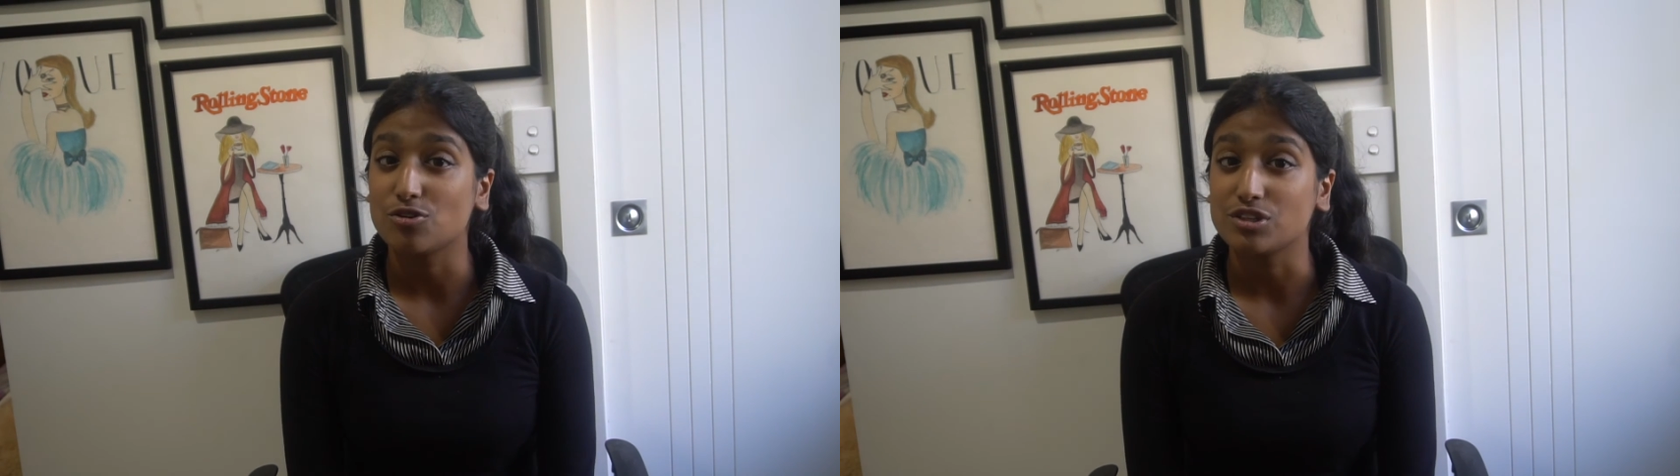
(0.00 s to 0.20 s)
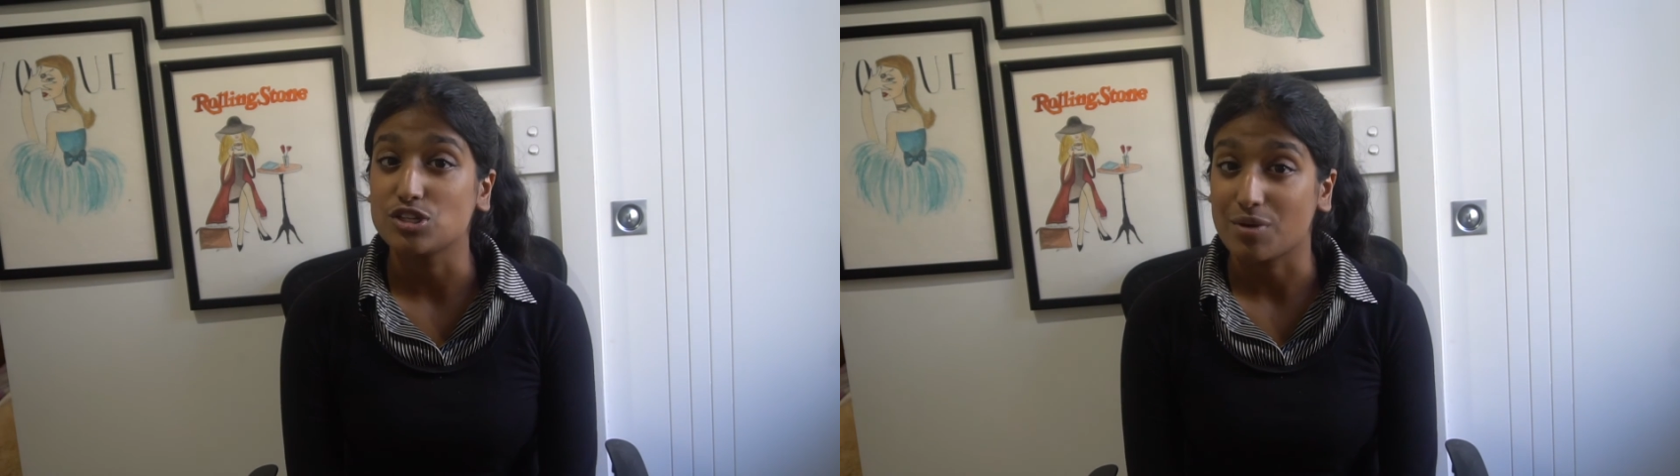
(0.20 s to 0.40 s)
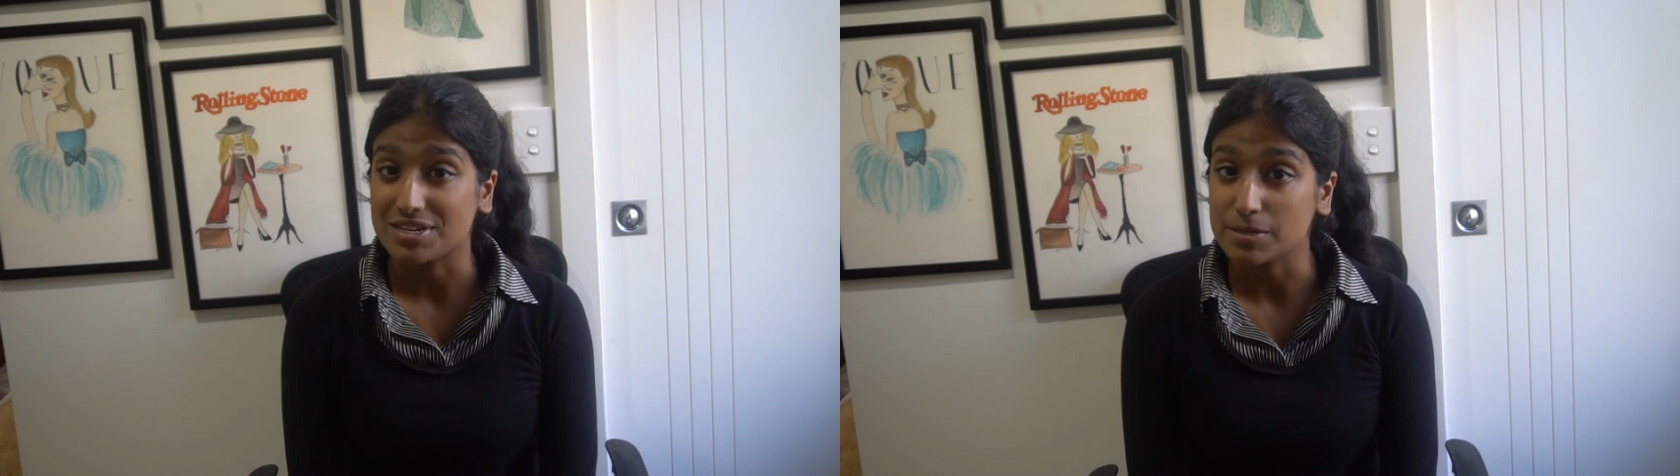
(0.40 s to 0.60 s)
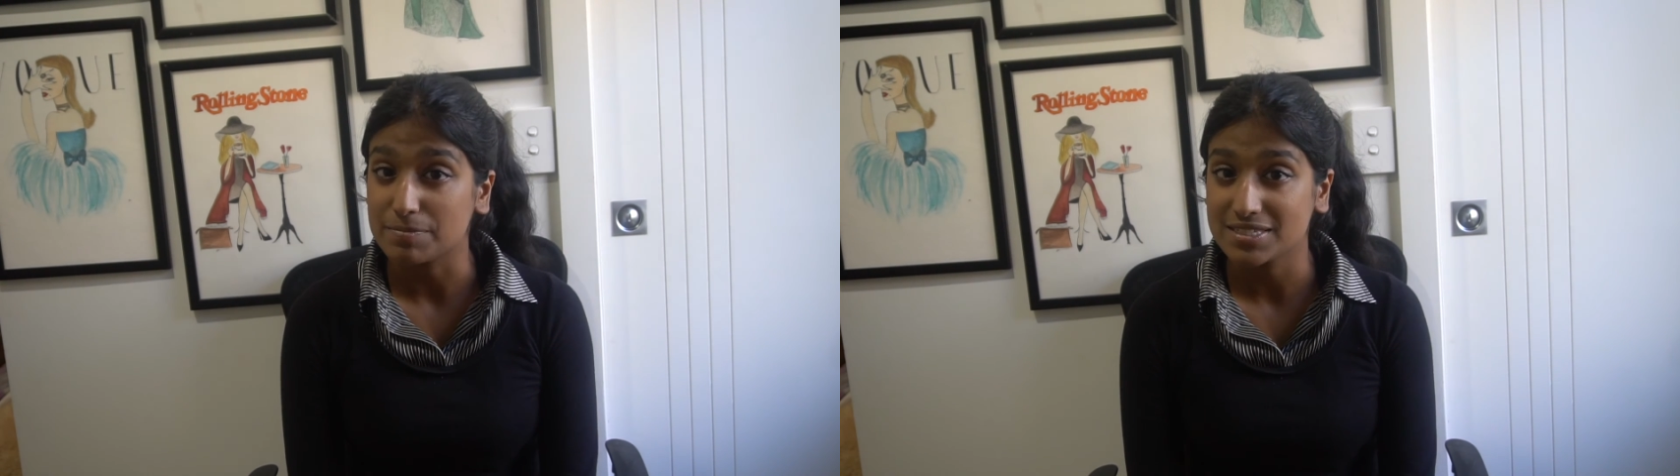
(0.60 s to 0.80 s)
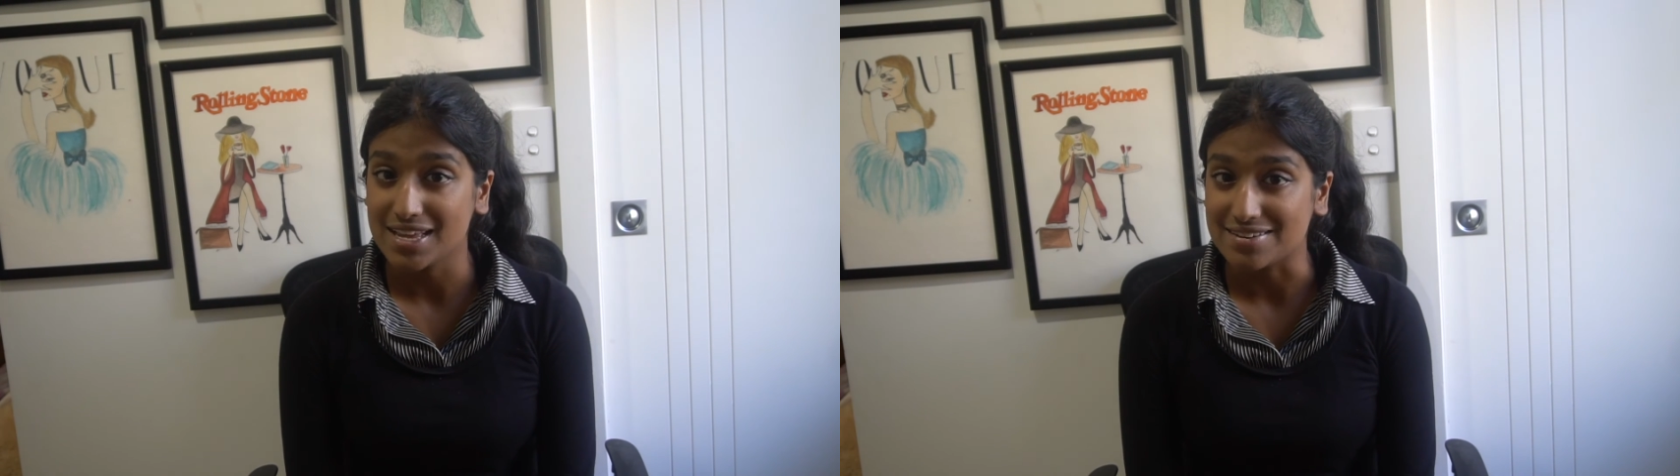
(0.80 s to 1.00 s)
only
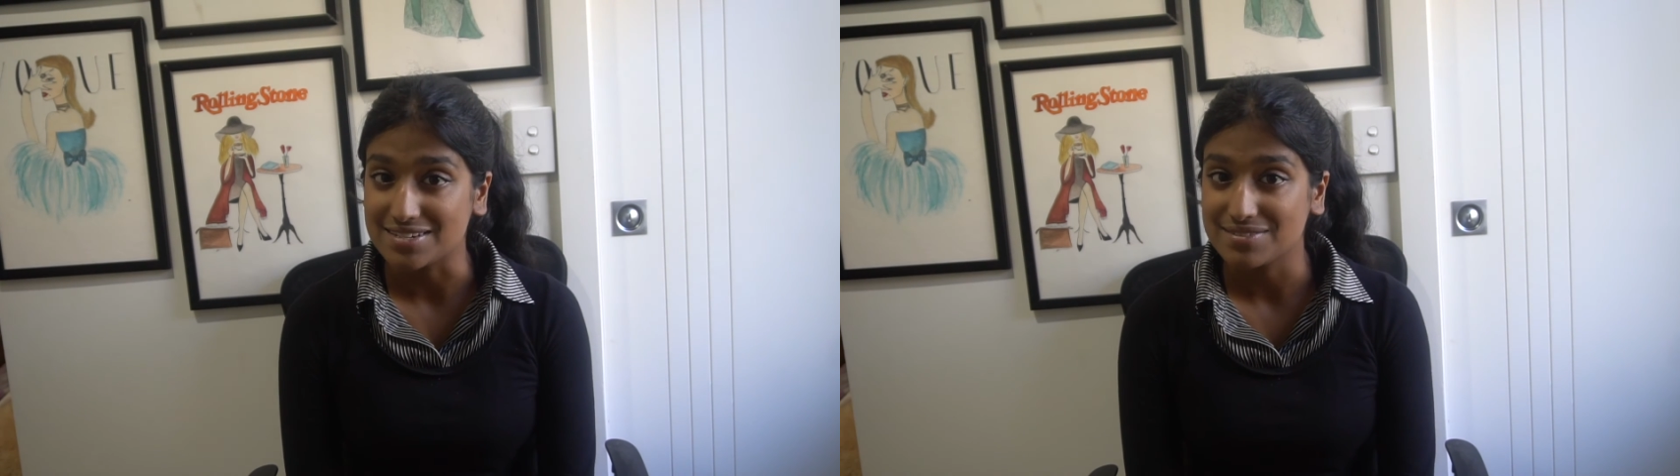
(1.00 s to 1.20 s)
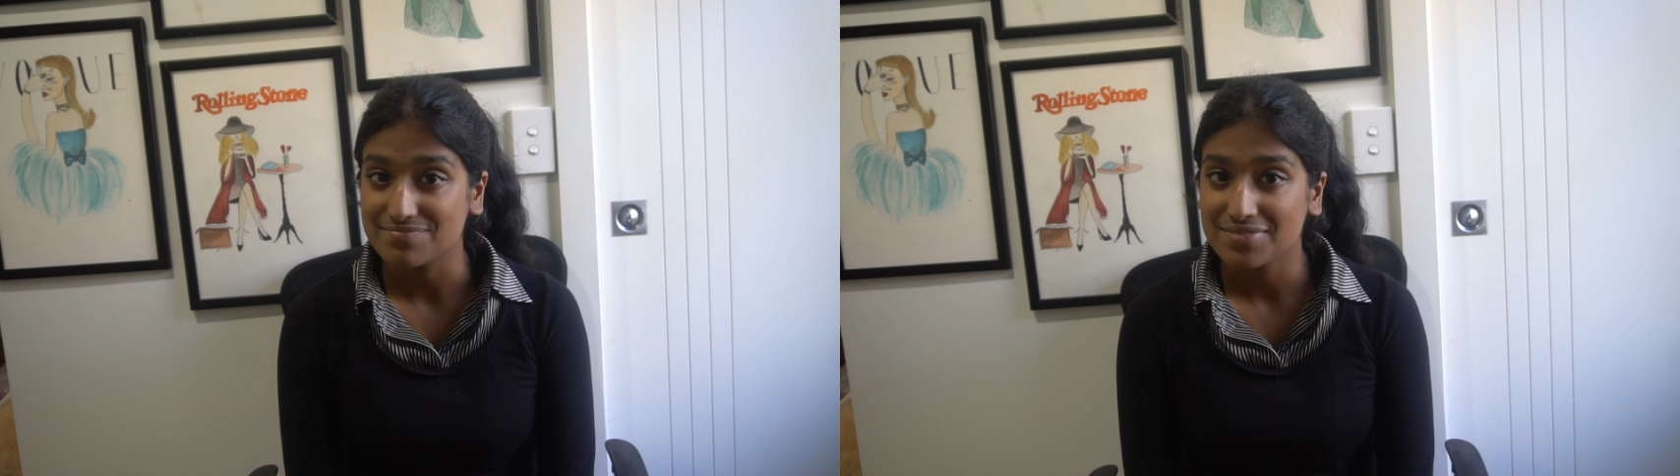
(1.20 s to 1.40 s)
20%.